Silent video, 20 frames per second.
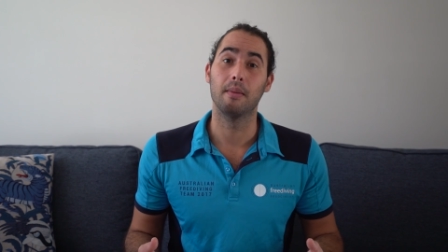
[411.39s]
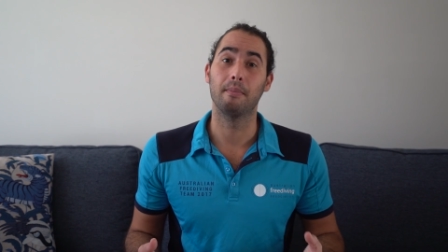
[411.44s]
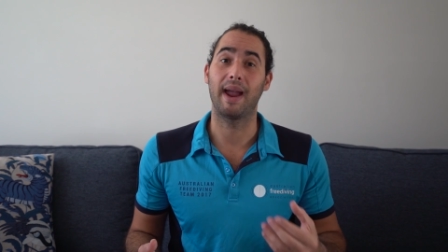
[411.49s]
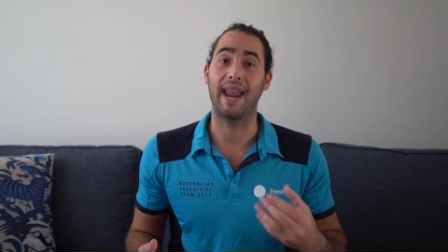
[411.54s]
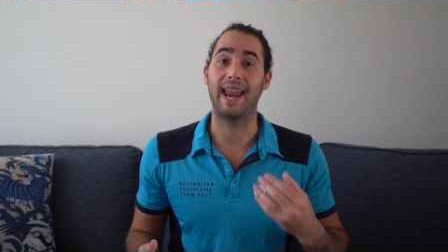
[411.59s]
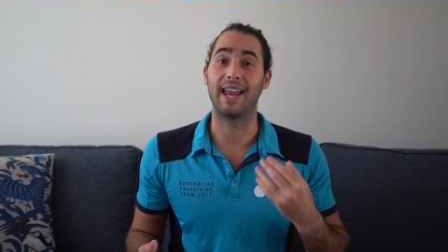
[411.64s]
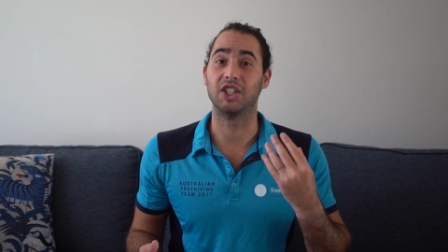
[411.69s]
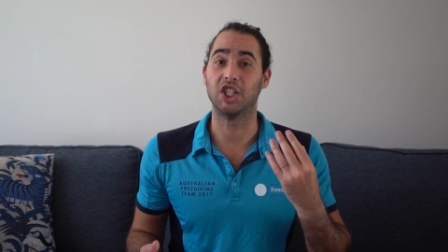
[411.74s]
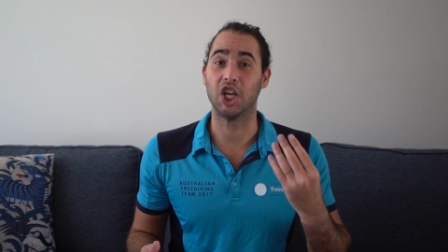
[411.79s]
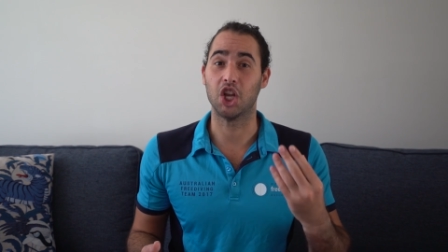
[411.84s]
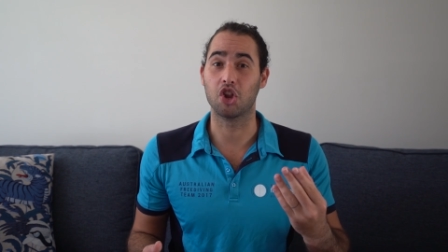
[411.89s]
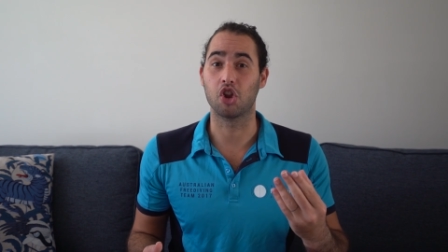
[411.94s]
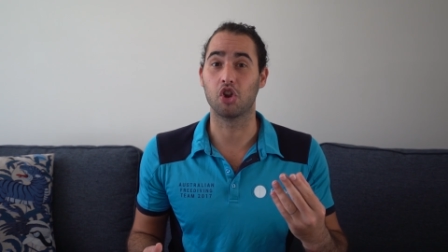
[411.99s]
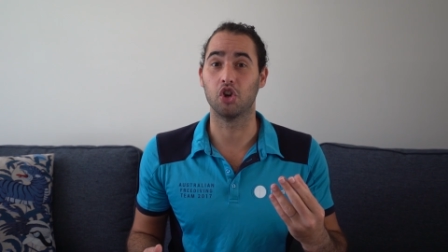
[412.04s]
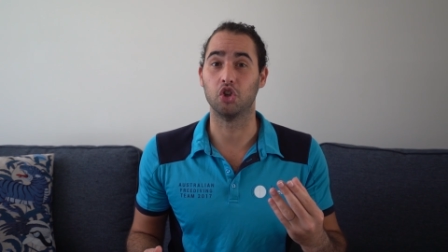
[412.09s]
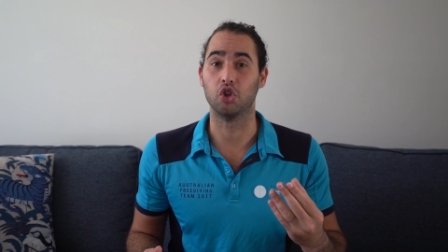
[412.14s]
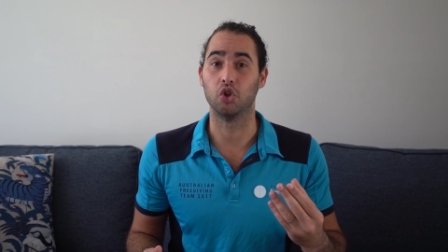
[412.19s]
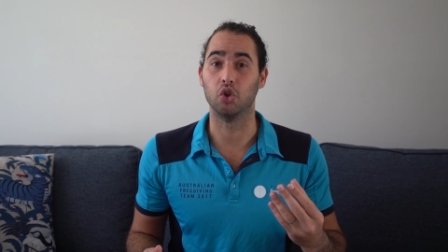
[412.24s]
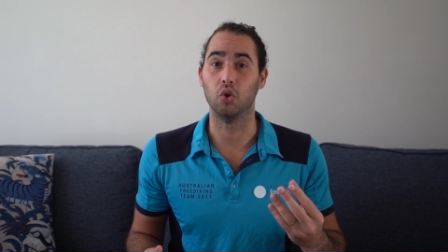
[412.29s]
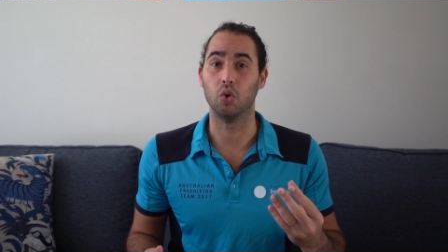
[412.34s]
pay
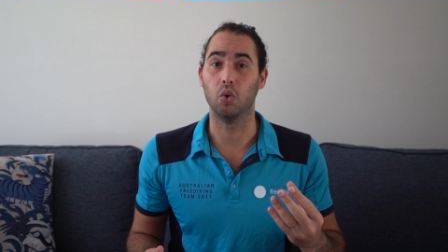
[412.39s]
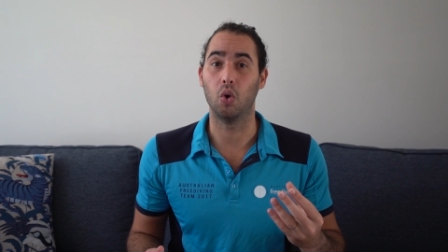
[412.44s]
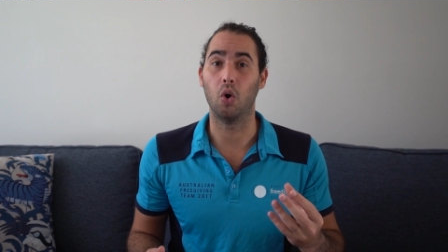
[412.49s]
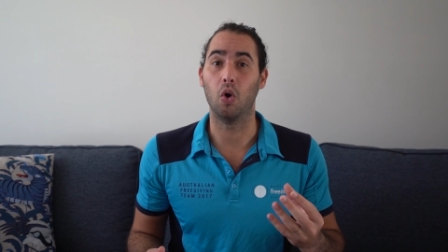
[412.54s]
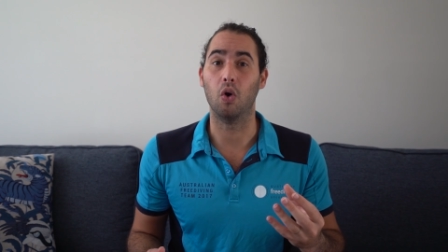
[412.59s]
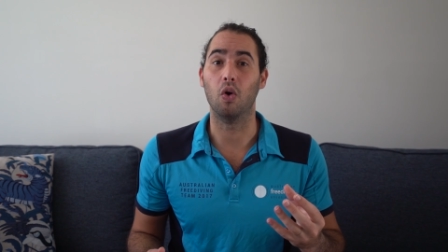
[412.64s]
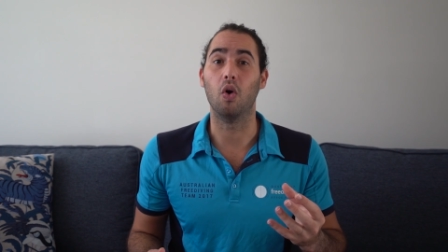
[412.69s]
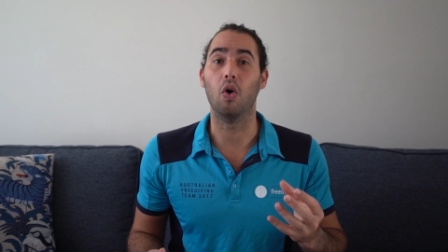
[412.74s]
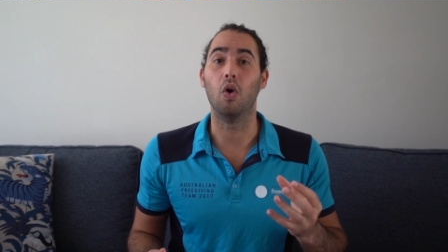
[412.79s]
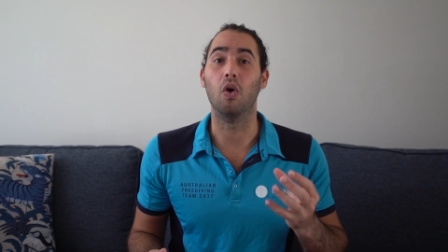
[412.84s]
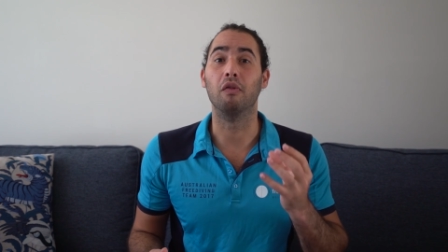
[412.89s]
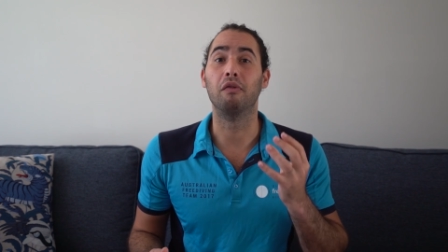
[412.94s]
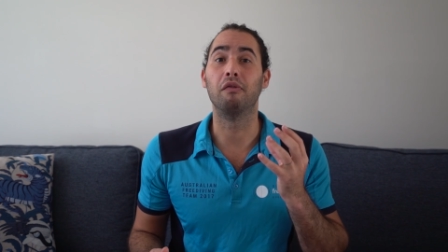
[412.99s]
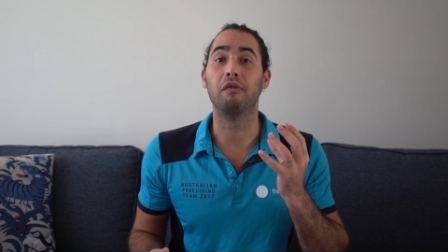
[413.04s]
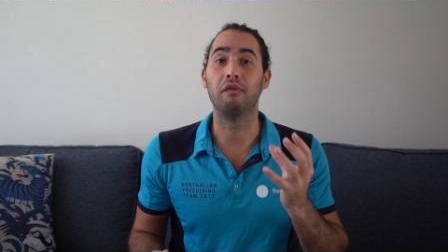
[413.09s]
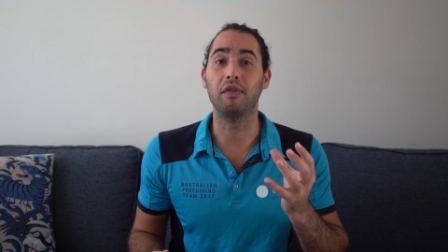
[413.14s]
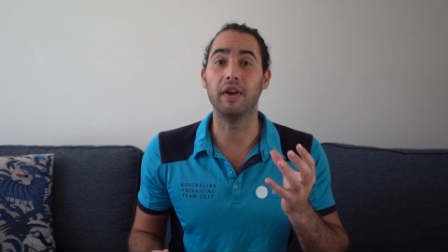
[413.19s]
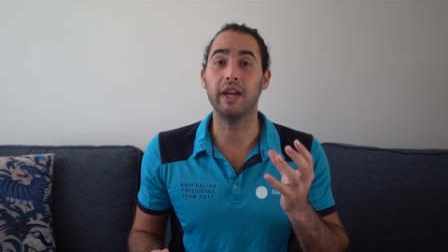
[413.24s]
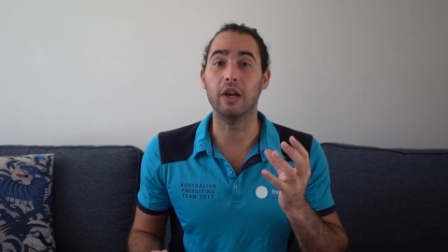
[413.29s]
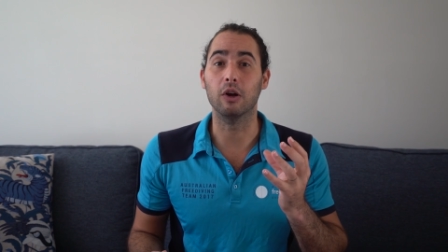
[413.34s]
attention to or
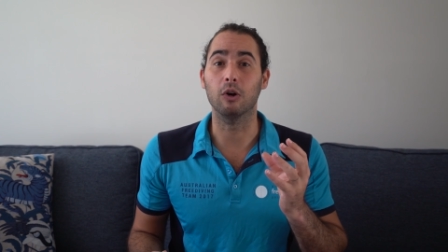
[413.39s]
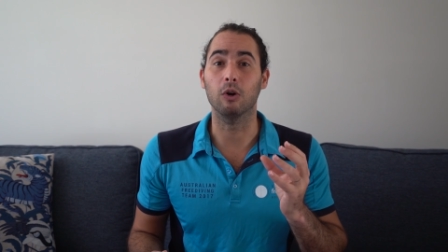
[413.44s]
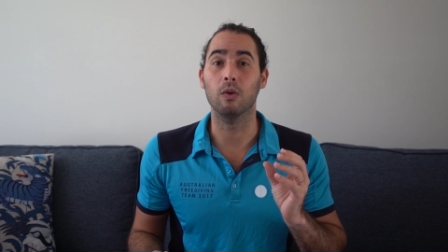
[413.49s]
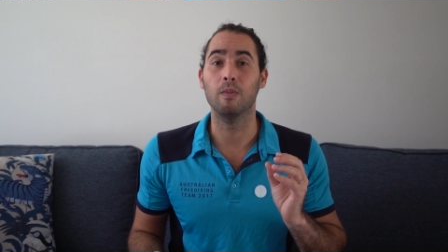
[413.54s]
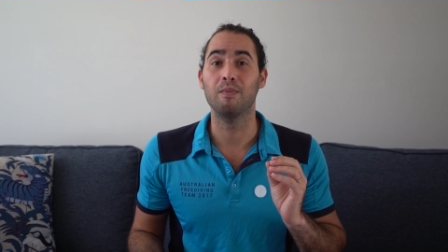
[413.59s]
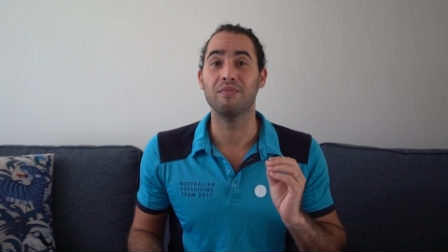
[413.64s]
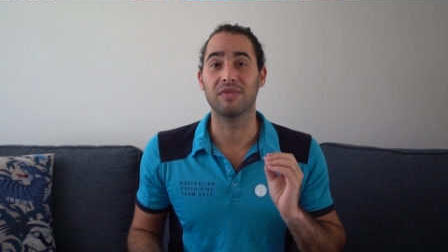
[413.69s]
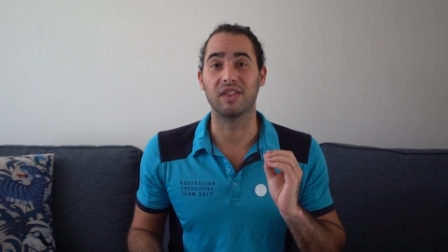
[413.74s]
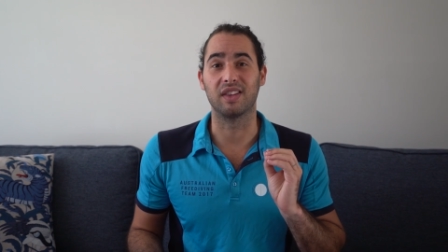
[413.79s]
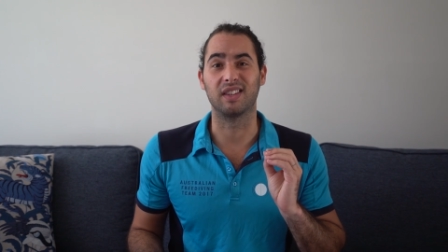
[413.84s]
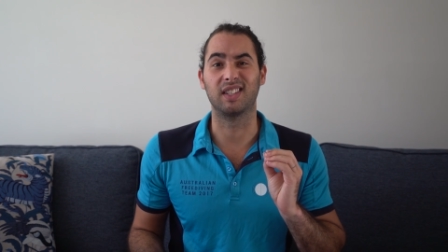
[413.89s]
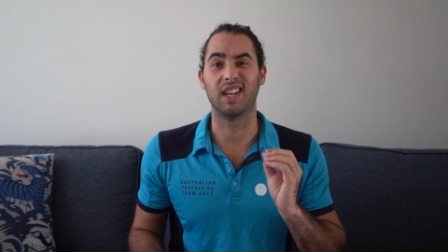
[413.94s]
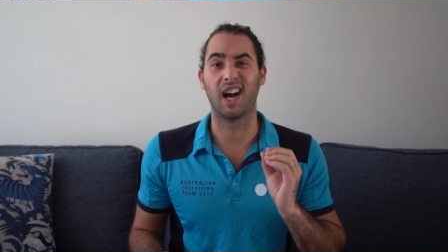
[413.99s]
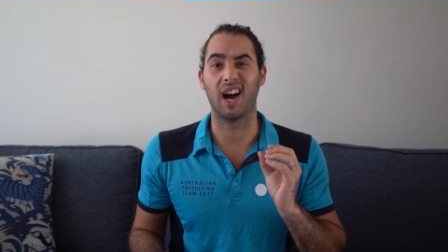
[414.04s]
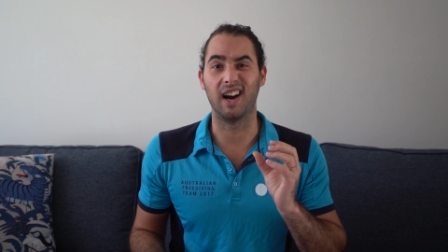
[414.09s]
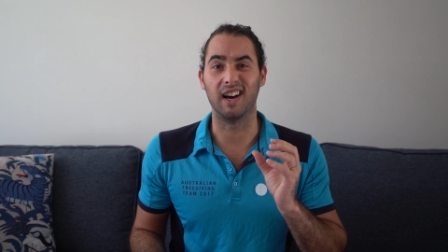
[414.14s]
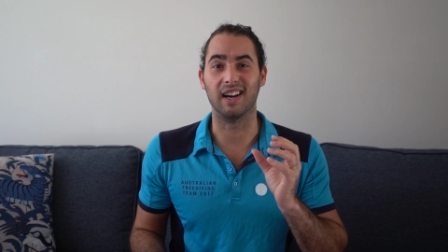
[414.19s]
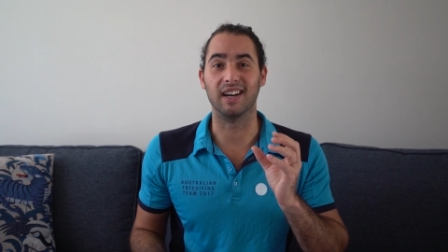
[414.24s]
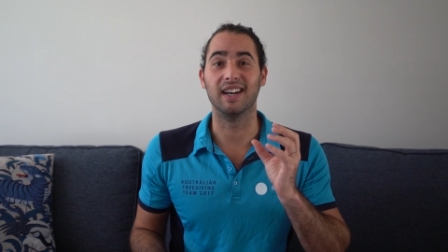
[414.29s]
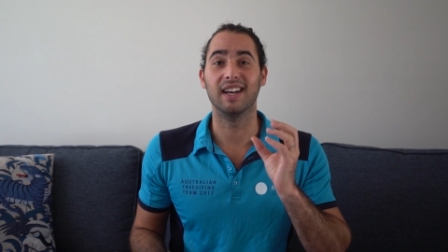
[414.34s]
feel the
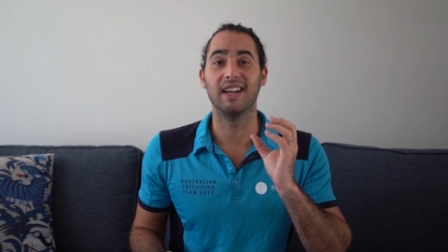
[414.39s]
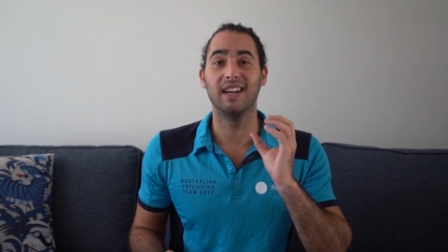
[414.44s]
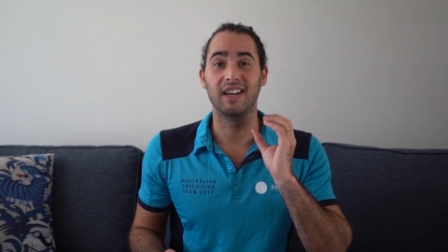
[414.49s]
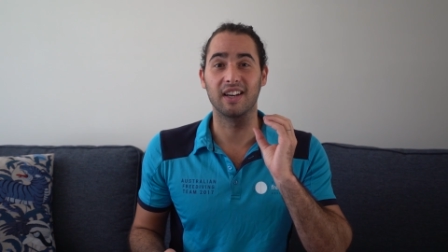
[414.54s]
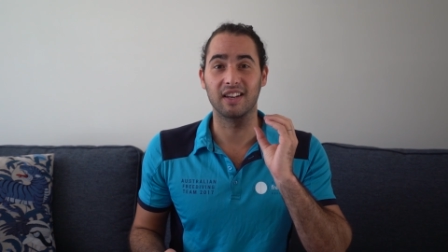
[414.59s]
tongue